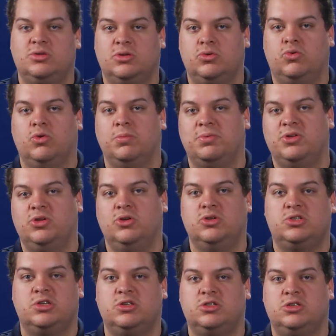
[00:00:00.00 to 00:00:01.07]
group of
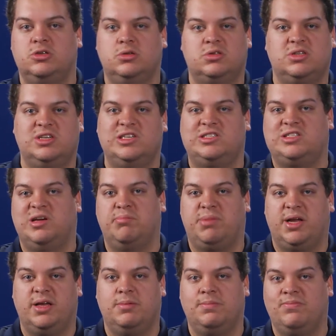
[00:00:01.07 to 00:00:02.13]
users using this
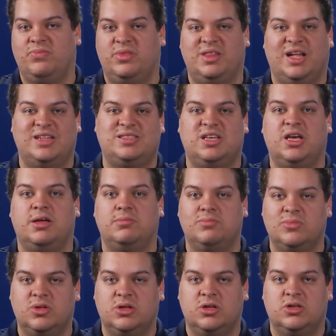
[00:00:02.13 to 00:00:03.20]
template. That's it.
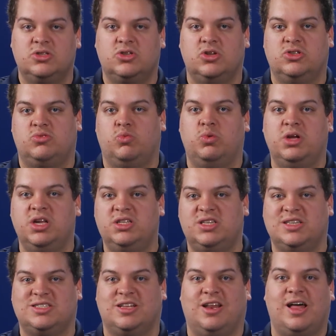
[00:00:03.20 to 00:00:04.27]
So it really
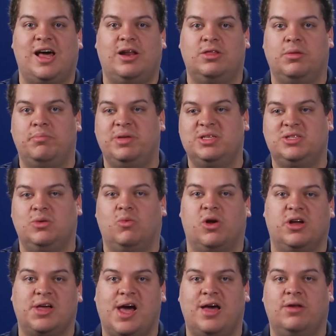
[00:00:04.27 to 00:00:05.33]
takes a lot of the busy
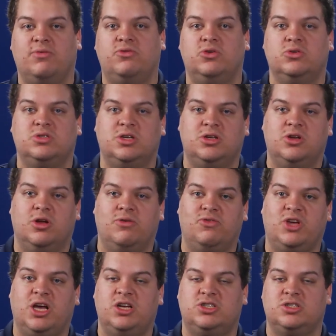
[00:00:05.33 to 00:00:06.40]
work out of using
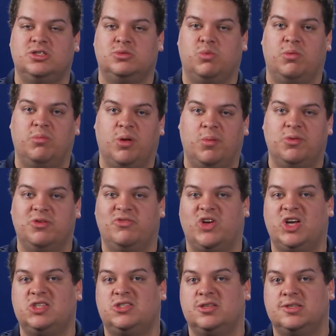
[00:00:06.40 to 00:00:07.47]
notifications with mobile
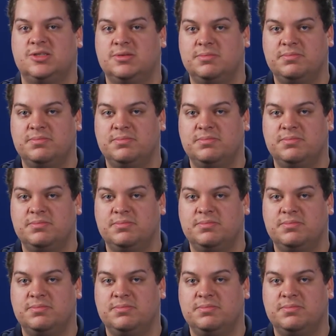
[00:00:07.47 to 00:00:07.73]
devices.